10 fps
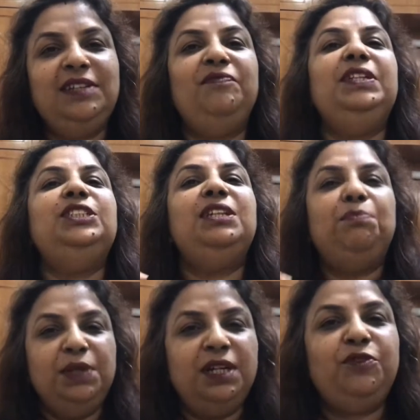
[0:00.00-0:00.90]
When she
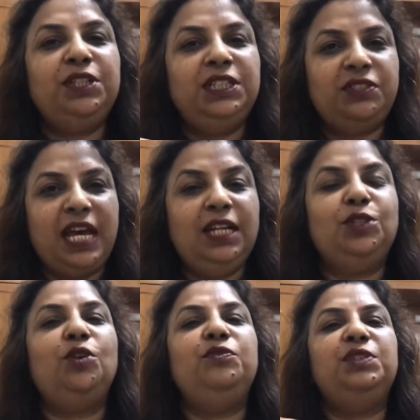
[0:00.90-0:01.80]
appeared for the
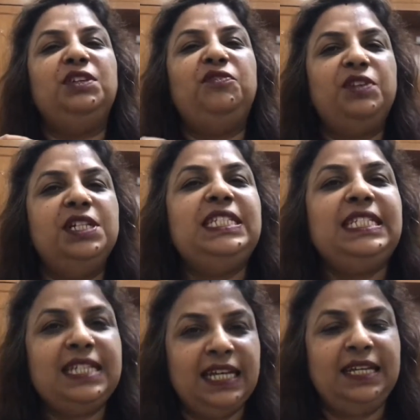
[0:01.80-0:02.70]
triathlon for the first
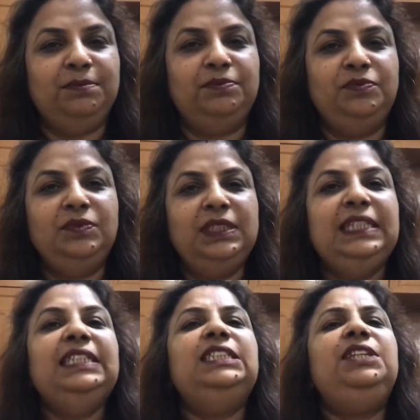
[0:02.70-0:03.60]
time,
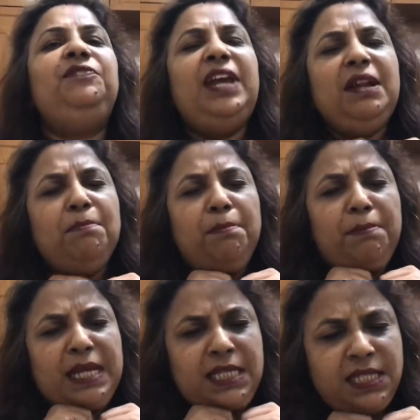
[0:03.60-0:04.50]
she failed
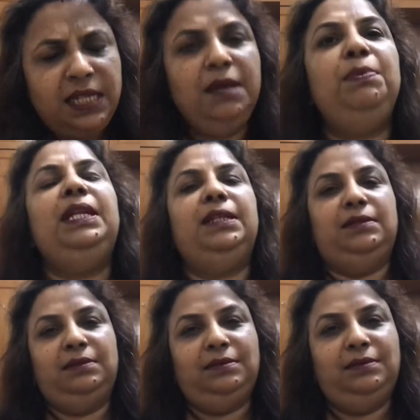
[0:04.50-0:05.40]
miserably.